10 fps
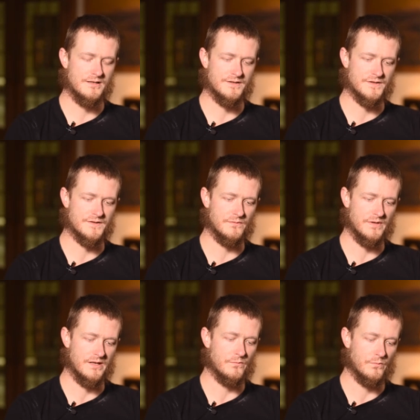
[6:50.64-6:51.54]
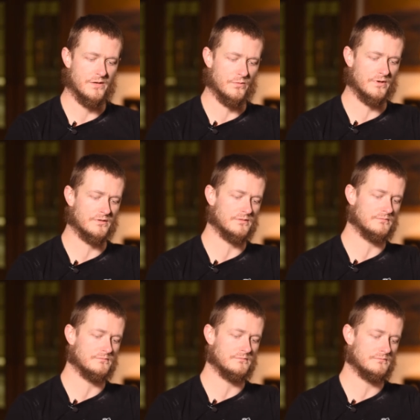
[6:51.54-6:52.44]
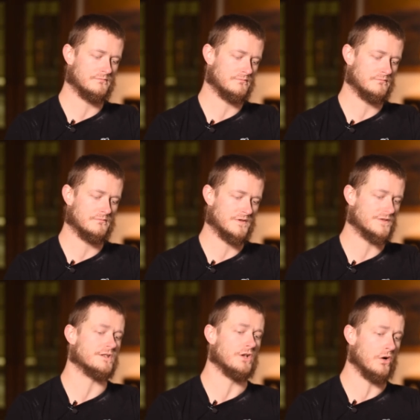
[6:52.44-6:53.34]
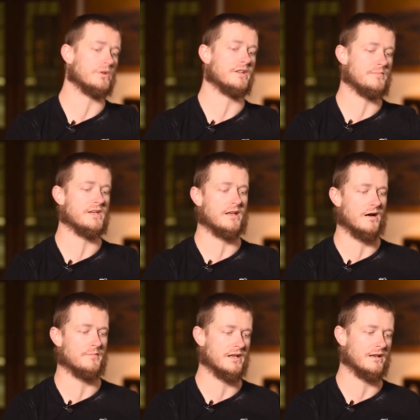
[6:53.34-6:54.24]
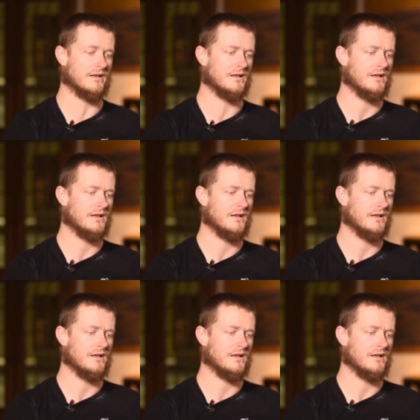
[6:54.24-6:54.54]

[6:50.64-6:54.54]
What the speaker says: It just like we were slowly becoming